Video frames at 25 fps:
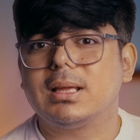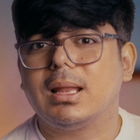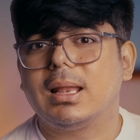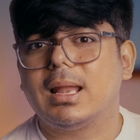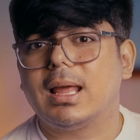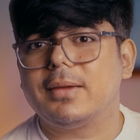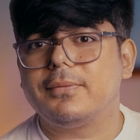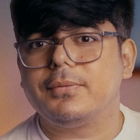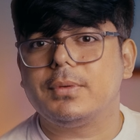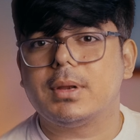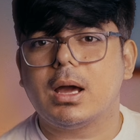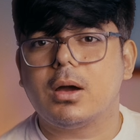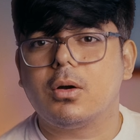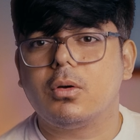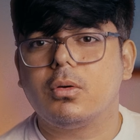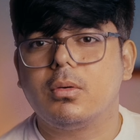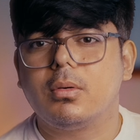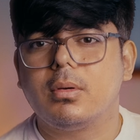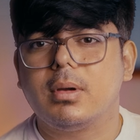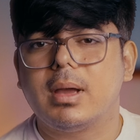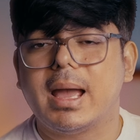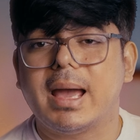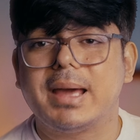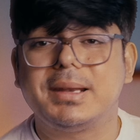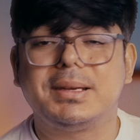are live now,
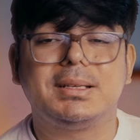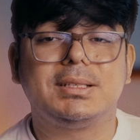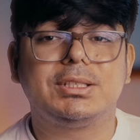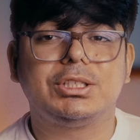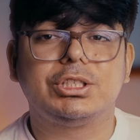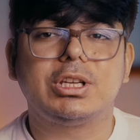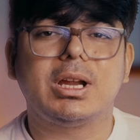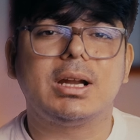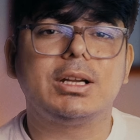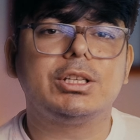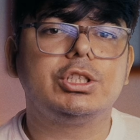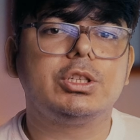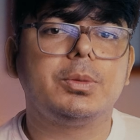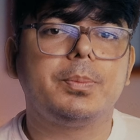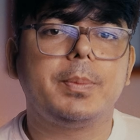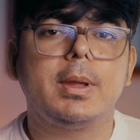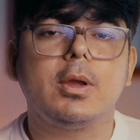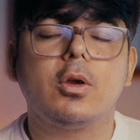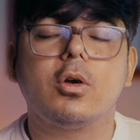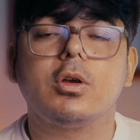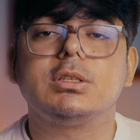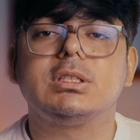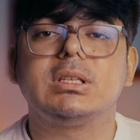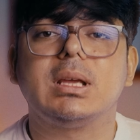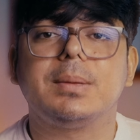and it starts shipping
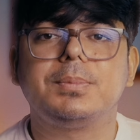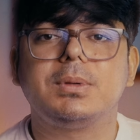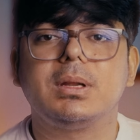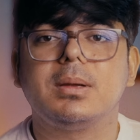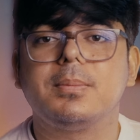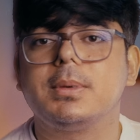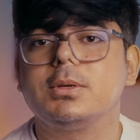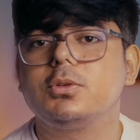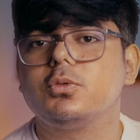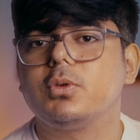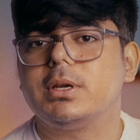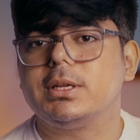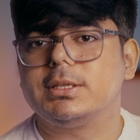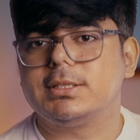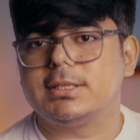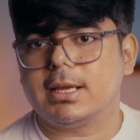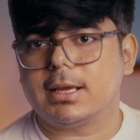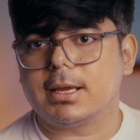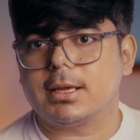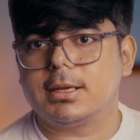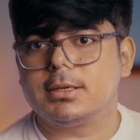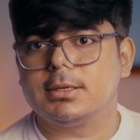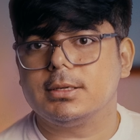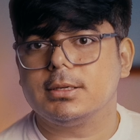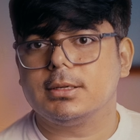on September
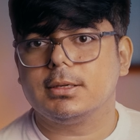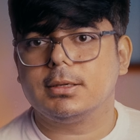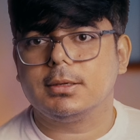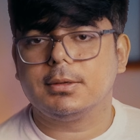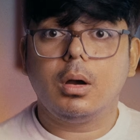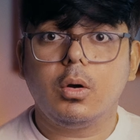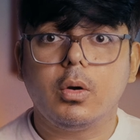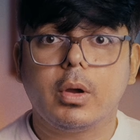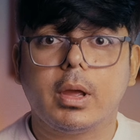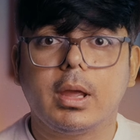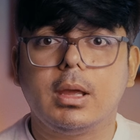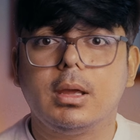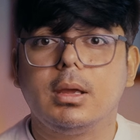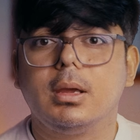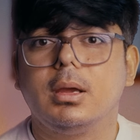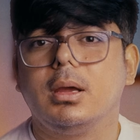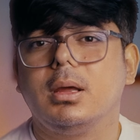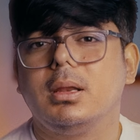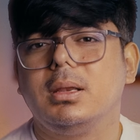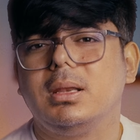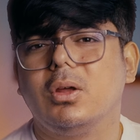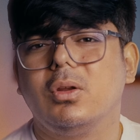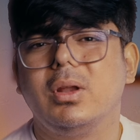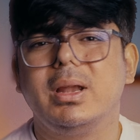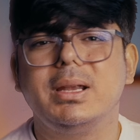22nd. Okay,
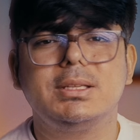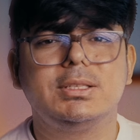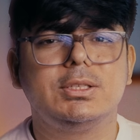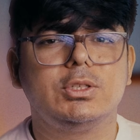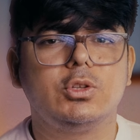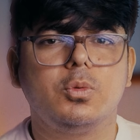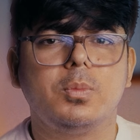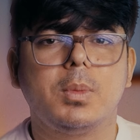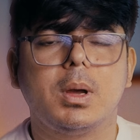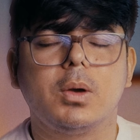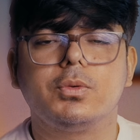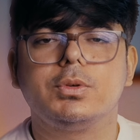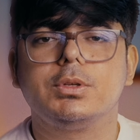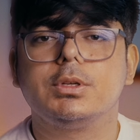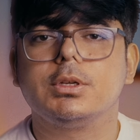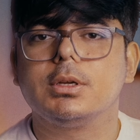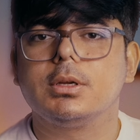now let's zoom out.